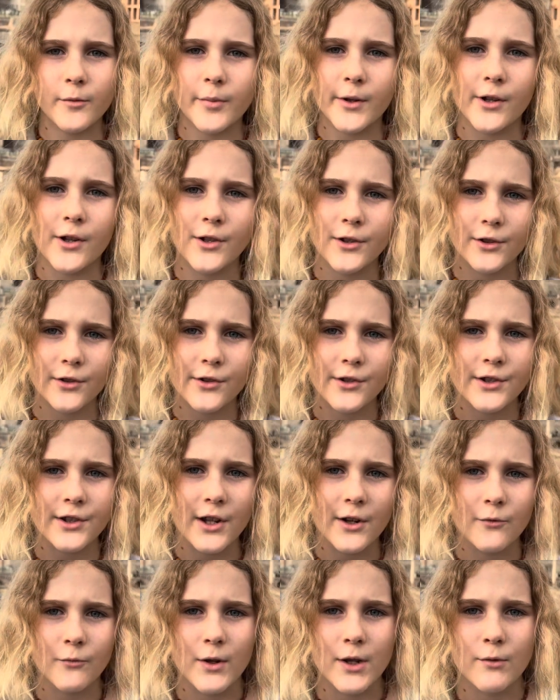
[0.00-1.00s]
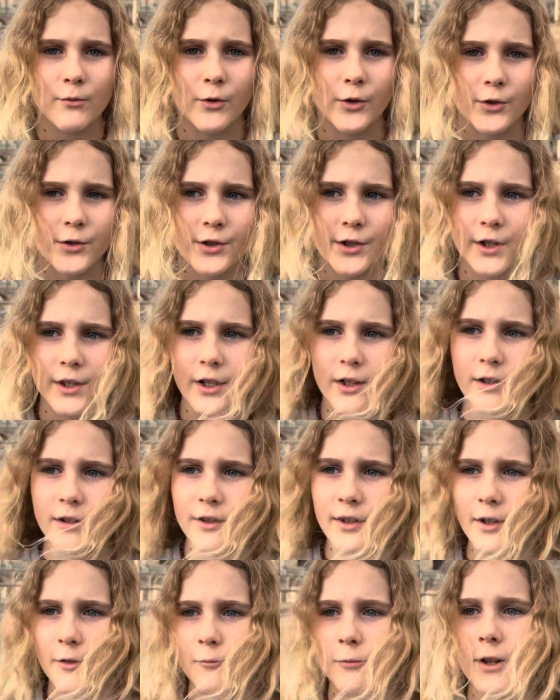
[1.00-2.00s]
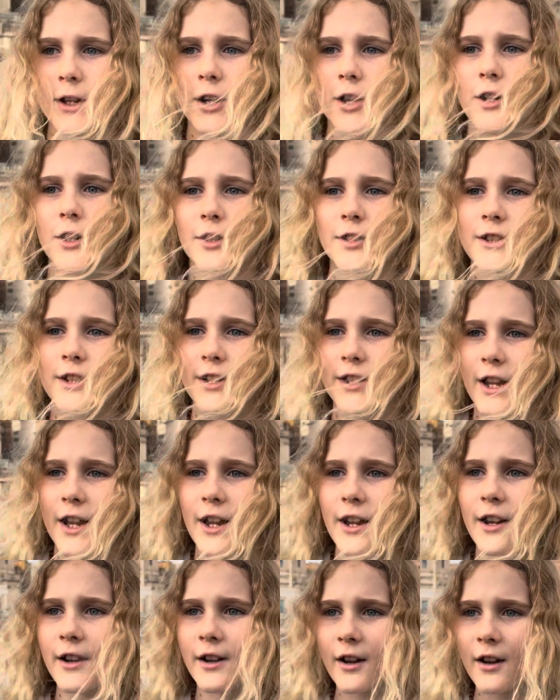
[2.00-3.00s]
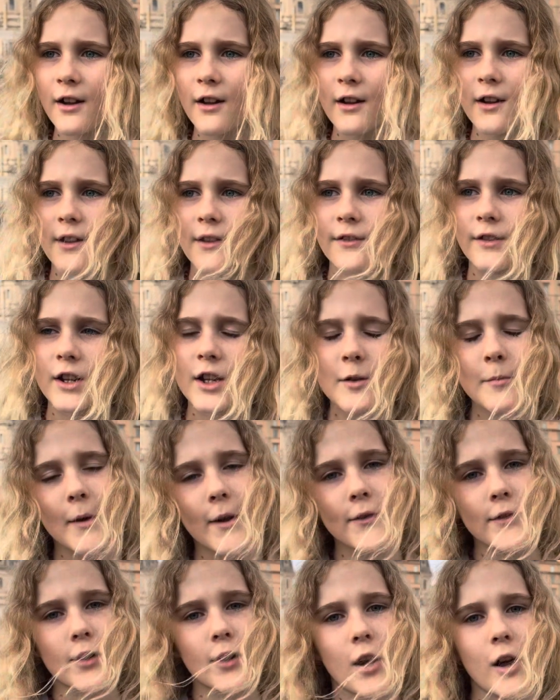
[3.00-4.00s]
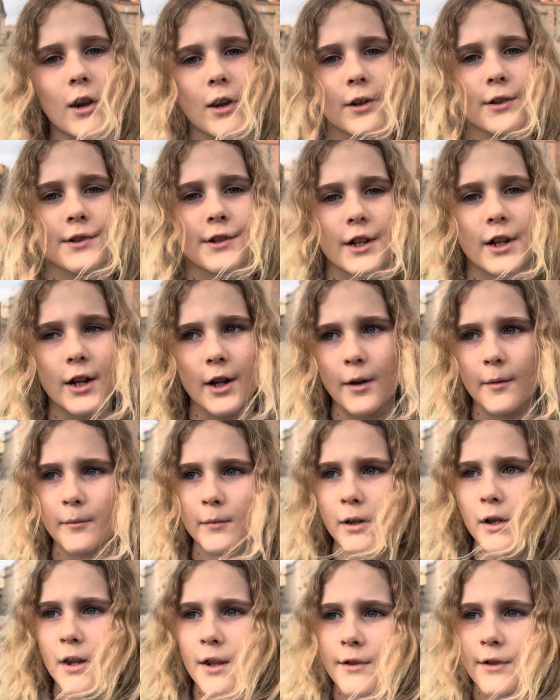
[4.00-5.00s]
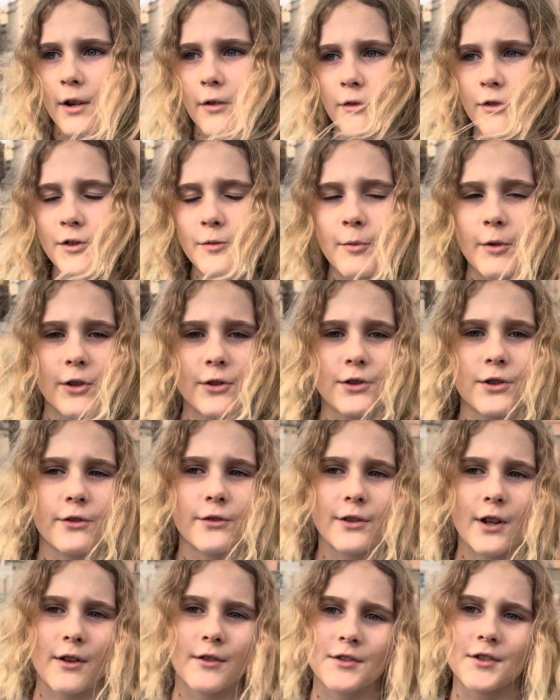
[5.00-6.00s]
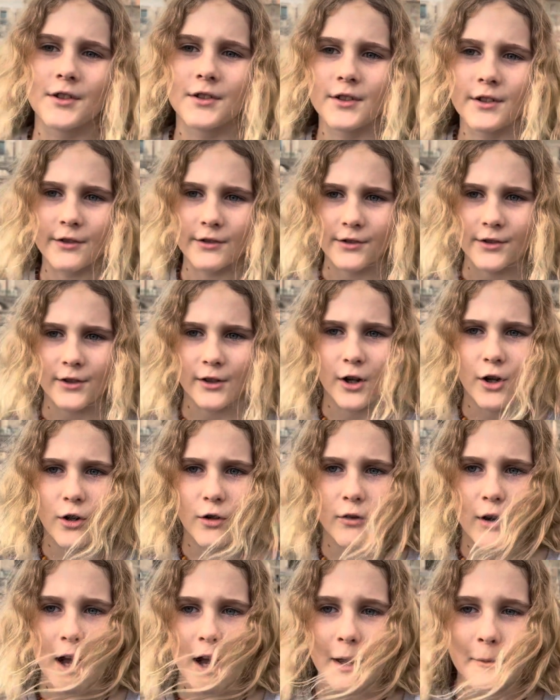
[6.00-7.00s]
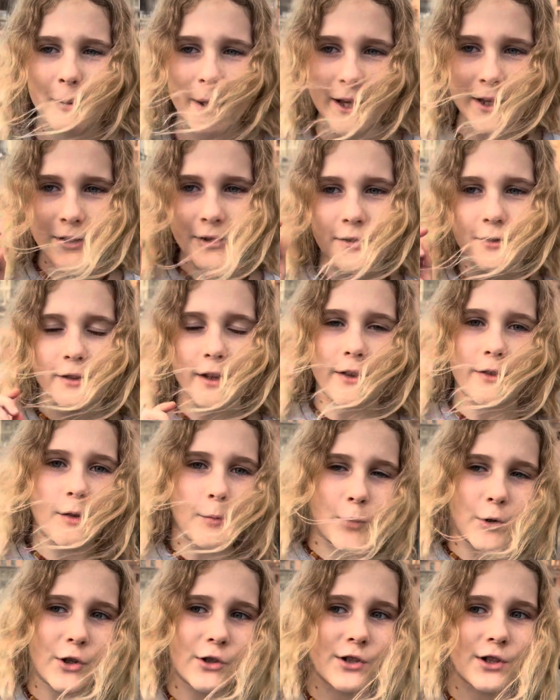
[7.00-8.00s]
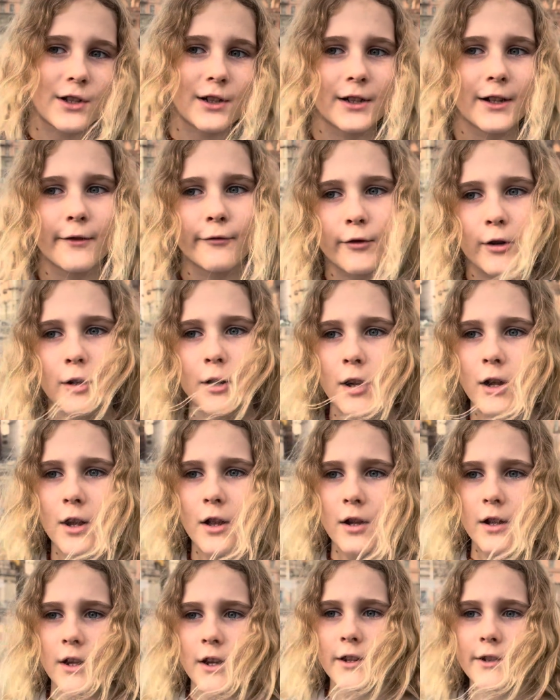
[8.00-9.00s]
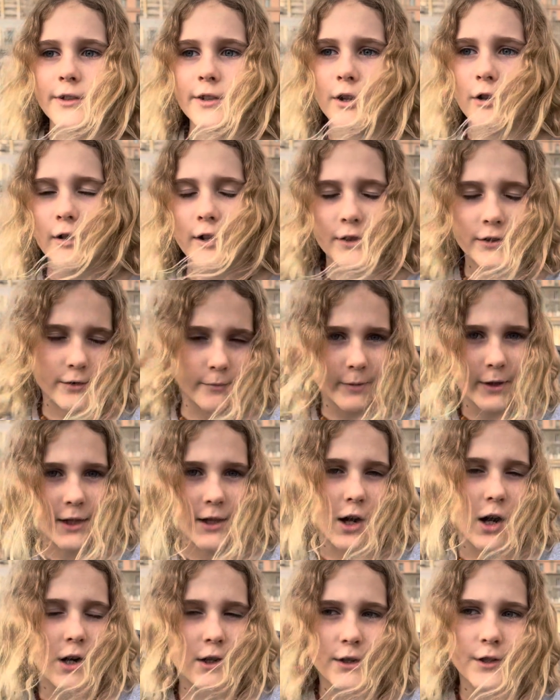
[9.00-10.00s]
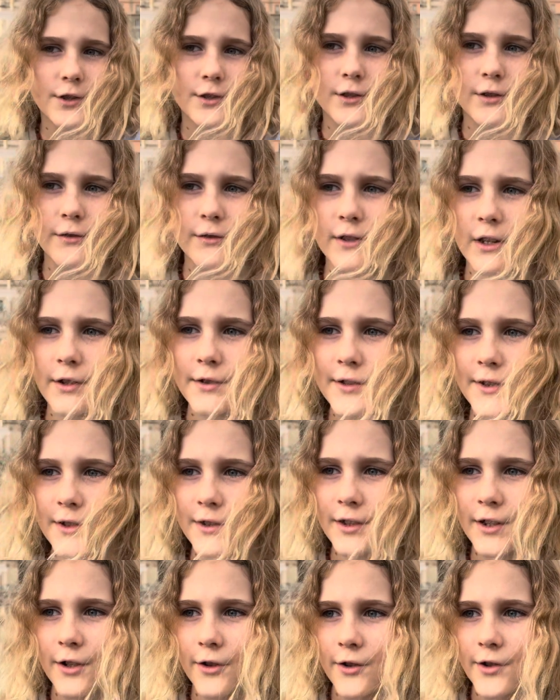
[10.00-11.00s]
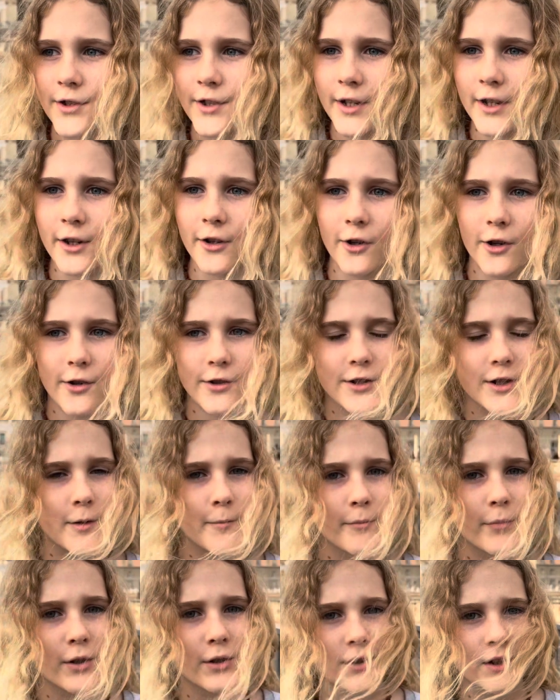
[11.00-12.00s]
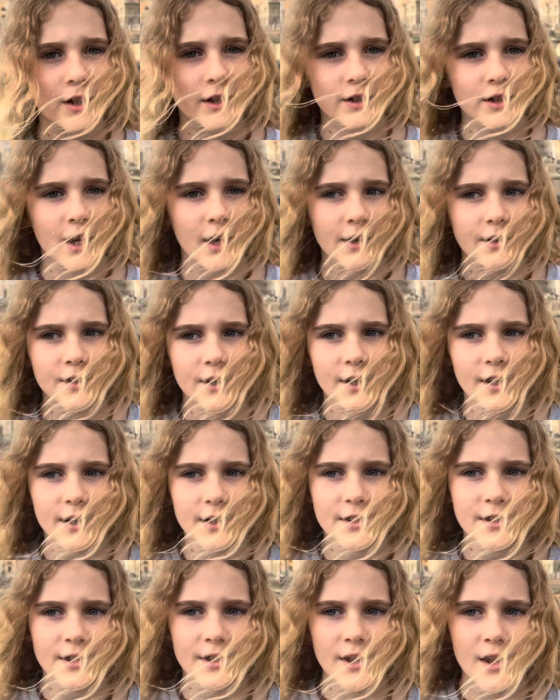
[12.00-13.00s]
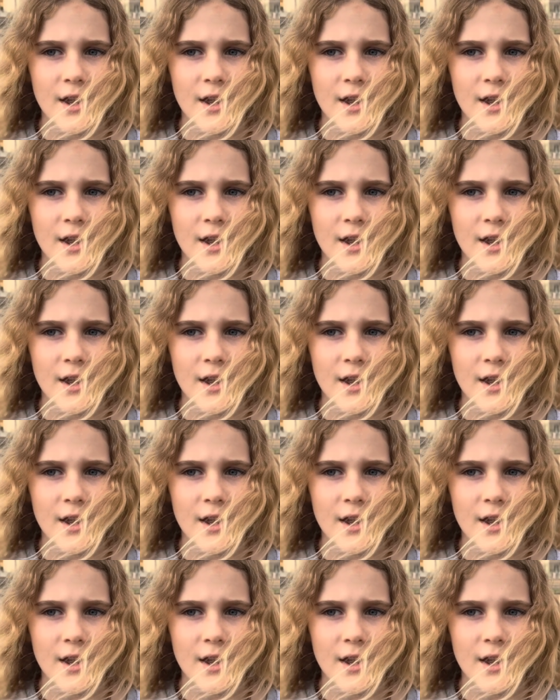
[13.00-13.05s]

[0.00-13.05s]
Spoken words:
builders than we are today. Think about the Colosseum that was built 2,000 years ago. I bet you that the Burj Khalifa is going to be gone in 2,000 years. Here are some building techniques